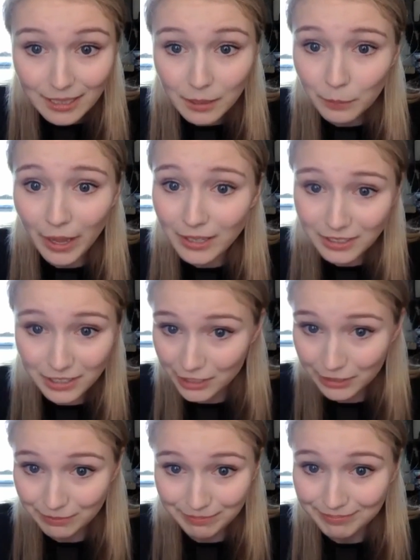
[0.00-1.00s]
but
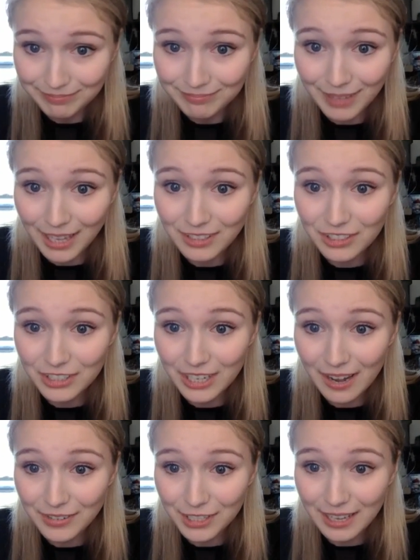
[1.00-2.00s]
as she
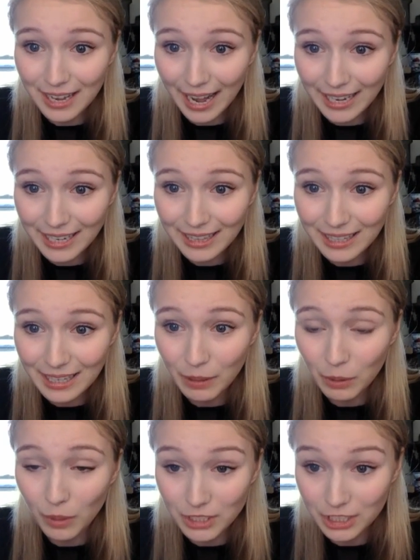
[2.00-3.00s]
never said anything by
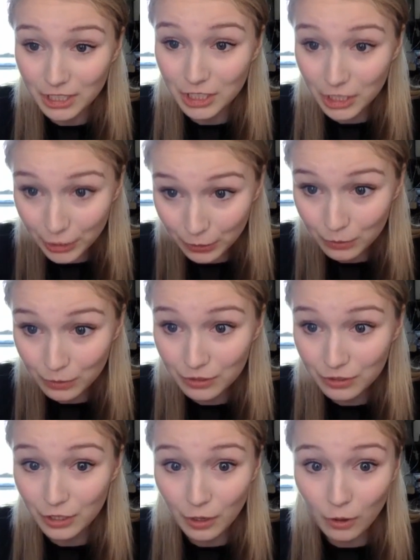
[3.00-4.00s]
what she chose,
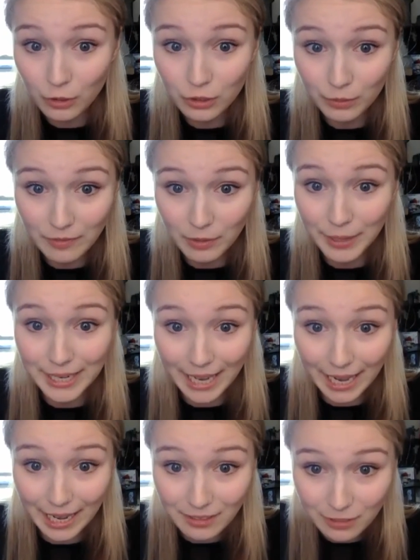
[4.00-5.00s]
she also never made
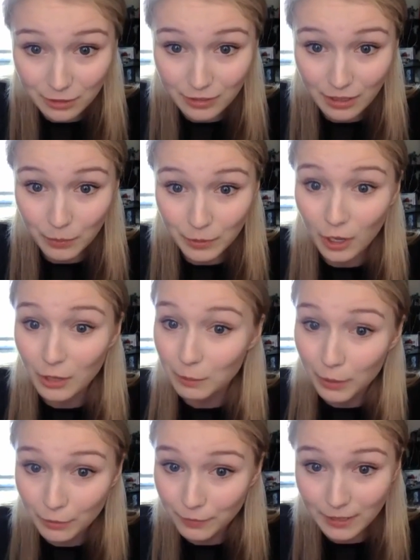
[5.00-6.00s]
answers that were not
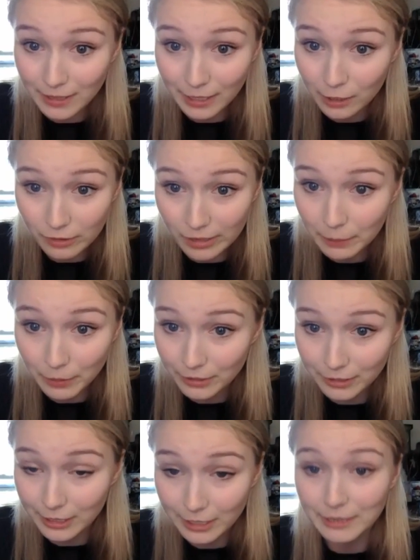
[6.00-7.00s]
perfectly agreeable to
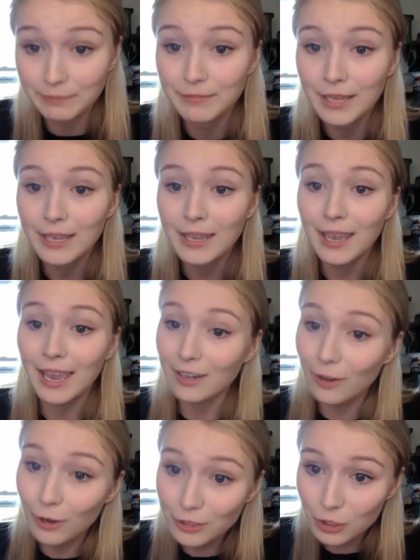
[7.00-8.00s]
her, and
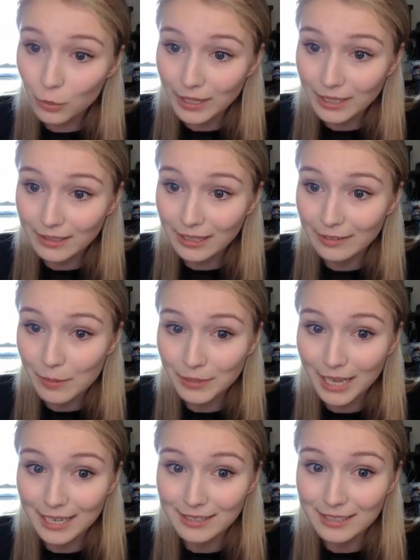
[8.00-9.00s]
consequently her
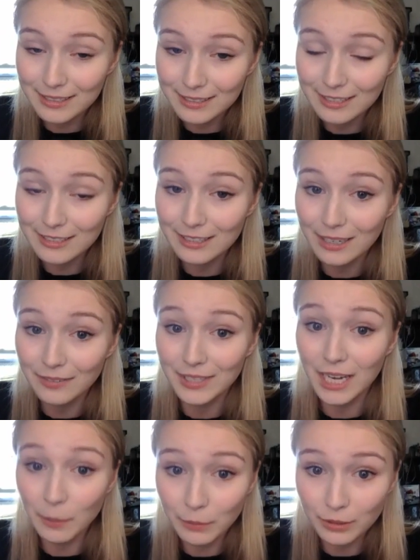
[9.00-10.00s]
replies consisted of a
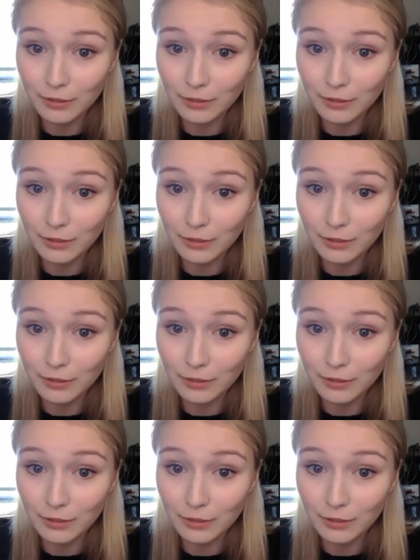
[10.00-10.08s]
number